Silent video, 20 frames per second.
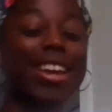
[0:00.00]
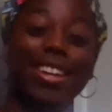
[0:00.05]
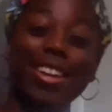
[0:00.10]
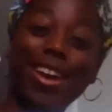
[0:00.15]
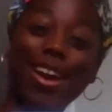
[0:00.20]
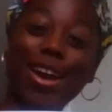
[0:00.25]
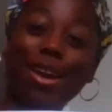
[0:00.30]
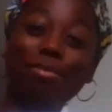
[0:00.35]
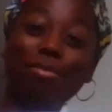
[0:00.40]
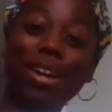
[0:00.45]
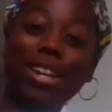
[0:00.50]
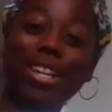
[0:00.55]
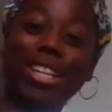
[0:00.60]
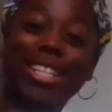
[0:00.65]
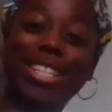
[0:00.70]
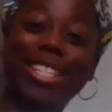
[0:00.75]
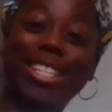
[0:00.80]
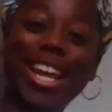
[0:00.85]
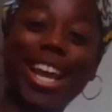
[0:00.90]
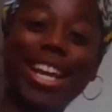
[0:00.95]
Now I'm on to
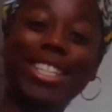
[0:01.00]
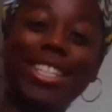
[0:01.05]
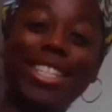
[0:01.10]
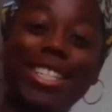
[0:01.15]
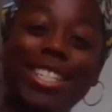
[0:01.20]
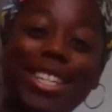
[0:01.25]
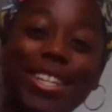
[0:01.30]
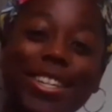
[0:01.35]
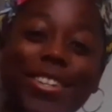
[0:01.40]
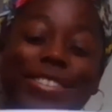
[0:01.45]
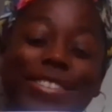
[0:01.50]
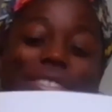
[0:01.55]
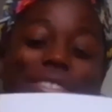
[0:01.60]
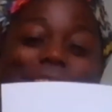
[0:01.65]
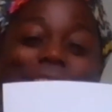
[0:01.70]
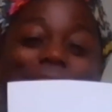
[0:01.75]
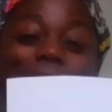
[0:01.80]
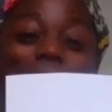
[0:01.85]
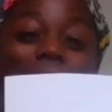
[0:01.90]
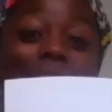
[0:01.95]
set 2.
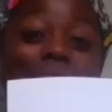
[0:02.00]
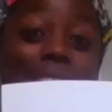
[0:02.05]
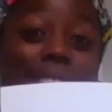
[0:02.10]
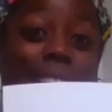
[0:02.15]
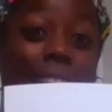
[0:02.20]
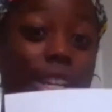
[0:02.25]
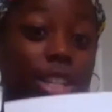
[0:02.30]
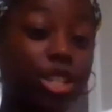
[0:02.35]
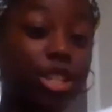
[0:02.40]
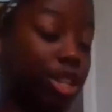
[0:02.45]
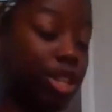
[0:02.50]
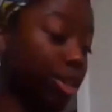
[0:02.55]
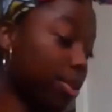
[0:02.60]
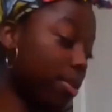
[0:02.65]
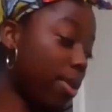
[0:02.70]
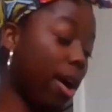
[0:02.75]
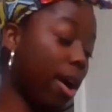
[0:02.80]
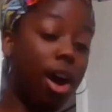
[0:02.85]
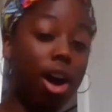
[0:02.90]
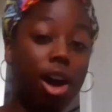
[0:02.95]
Set
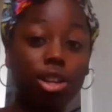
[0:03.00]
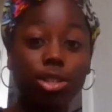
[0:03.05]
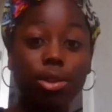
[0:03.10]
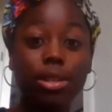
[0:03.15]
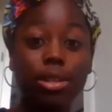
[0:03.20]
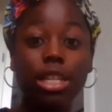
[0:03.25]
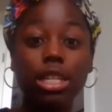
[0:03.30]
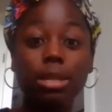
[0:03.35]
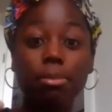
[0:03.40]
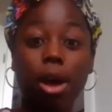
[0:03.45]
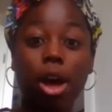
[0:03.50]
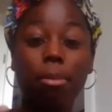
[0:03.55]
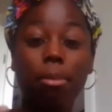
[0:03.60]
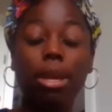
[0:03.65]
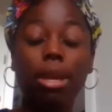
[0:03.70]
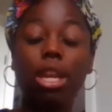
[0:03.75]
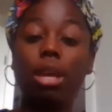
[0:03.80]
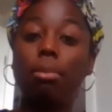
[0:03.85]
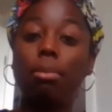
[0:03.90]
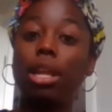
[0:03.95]
2 also has a small,
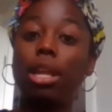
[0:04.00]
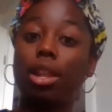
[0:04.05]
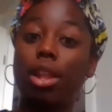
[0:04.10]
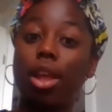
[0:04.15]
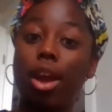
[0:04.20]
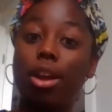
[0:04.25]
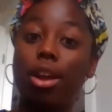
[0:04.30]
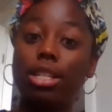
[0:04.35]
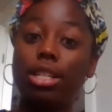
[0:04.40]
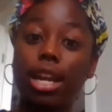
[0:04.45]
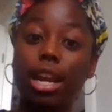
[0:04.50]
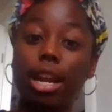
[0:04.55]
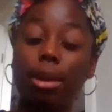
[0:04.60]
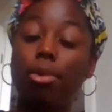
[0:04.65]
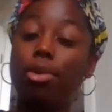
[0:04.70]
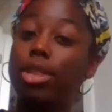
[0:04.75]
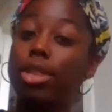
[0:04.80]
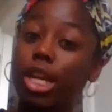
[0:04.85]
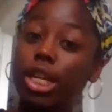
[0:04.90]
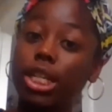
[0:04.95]
medium, and large
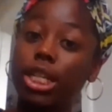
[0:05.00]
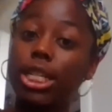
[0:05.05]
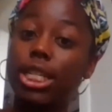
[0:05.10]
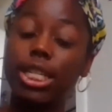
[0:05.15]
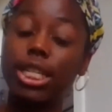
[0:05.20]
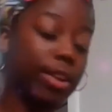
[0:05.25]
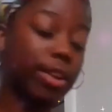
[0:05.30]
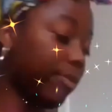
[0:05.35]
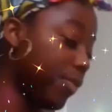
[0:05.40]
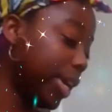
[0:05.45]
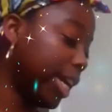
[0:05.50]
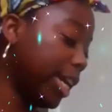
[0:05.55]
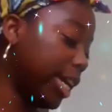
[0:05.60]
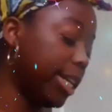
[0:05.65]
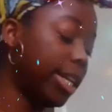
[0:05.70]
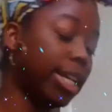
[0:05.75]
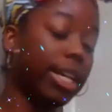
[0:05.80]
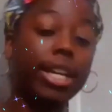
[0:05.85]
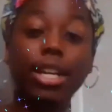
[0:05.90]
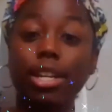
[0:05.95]
animal. They're just different.
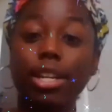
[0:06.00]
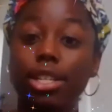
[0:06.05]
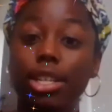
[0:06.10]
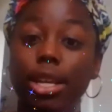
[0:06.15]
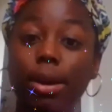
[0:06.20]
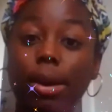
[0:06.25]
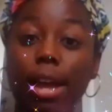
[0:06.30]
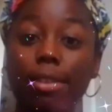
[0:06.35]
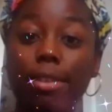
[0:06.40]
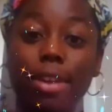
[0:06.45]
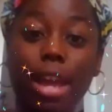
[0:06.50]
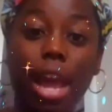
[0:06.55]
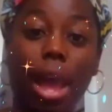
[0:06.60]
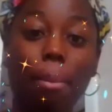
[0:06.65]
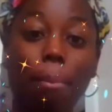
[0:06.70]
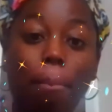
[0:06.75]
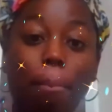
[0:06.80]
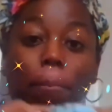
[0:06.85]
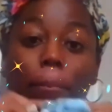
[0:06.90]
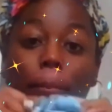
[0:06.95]
So I've
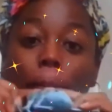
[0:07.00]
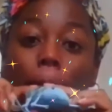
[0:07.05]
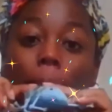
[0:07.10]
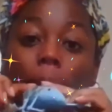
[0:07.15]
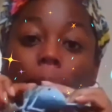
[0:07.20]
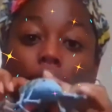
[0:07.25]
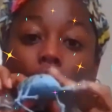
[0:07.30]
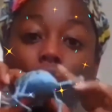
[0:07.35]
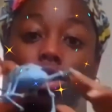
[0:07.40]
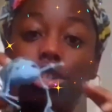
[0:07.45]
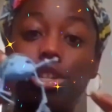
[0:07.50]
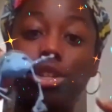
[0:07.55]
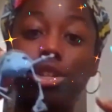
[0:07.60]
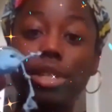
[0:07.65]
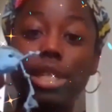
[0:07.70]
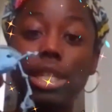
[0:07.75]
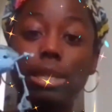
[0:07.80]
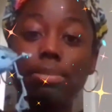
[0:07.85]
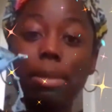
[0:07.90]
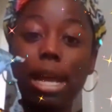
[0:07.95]
got
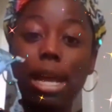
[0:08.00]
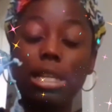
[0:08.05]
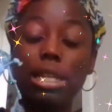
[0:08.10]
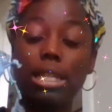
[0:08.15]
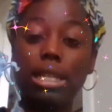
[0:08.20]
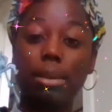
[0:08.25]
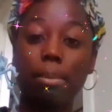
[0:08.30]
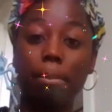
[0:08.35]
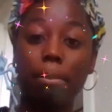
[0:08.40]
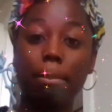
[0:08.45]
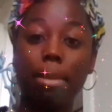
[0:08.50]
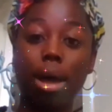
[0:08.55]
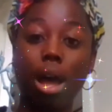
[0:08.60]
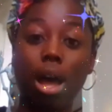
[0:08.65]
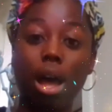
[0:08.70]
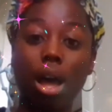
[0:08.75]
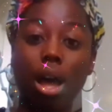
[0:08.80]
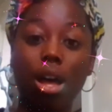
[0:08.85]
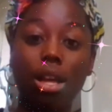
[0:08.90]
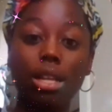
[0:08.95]
Beetlejuice is my
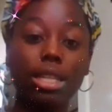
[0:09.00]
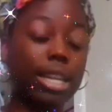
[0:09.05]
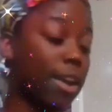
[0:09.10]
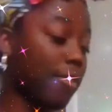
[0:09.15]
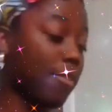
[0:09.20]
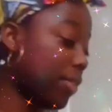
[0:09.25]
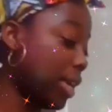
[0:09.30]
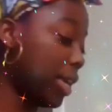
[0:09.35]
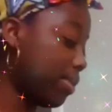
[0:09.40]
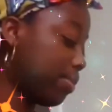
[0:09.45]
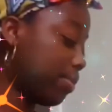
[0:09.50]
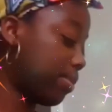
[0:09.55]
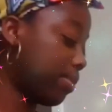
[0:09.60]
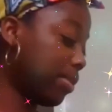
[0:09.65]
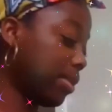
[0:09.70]
small stuffy.